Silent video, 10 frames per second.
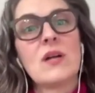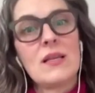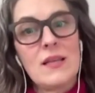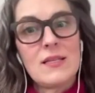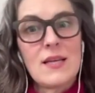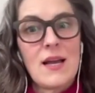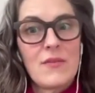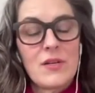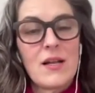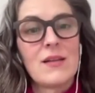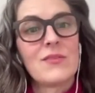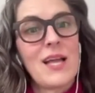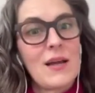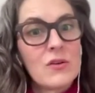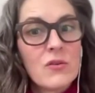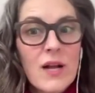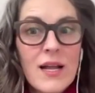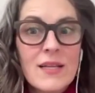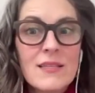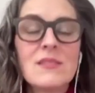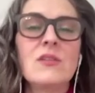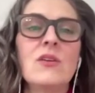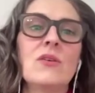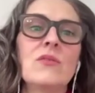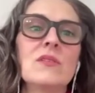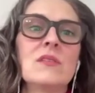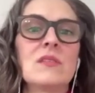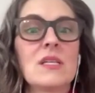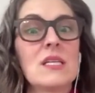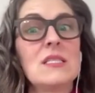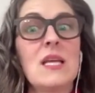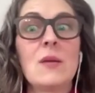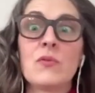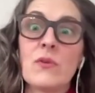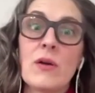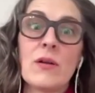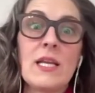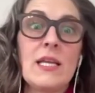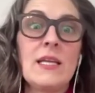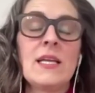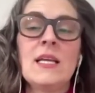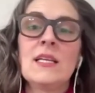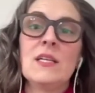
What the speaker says: I like to have it kind of categorized, this is a contemporary,